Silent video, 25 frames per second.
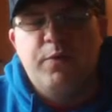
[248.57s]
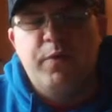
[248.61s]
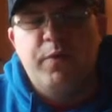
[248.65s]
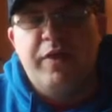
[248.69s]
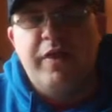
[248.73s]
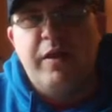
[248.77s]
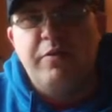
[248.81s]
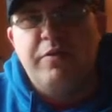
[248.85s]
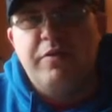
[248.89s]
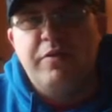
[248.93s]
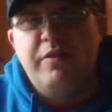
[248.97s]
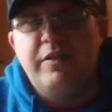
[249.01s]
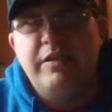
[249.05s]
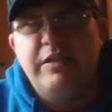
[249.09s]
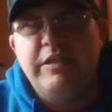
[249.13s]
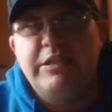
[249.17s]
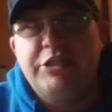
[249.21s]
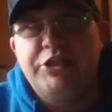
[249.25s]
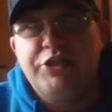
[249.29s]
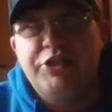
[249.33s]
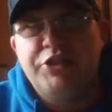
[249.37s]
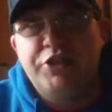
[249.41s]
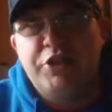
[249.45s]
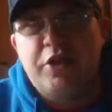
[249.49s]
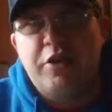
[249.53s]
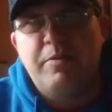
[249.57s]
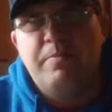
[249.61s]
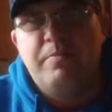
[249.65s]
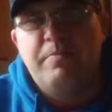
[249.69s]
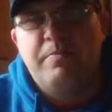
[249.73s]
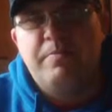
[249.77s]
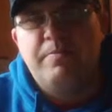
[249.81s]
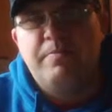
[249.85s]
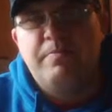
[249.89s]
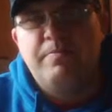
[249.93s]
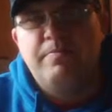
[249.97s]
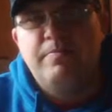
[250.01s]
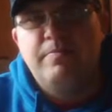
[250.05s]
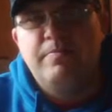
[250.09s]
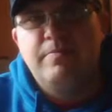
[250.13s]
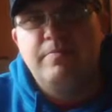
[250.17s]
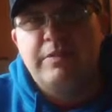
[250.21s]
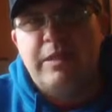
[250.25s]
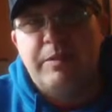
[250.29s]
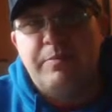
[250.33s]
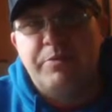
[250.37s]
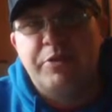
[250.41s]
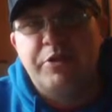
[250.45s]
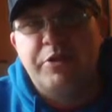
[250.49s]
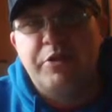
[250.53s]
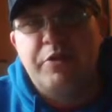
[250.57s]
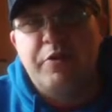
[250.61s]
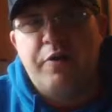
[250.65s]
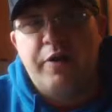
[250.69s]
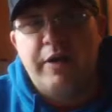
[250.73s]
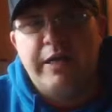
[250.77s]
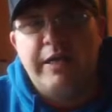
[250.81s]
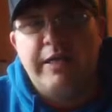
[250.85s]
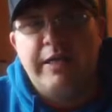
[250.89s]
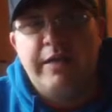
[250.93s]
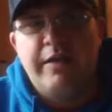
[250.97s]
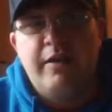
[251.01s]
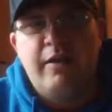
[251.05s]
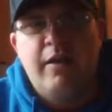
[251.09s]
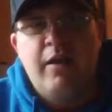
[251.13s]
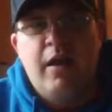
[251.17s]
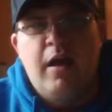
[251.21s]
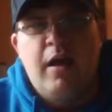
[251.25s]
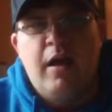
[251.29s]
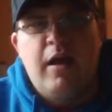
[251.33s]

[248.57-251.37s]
without the sharp temperature gradient,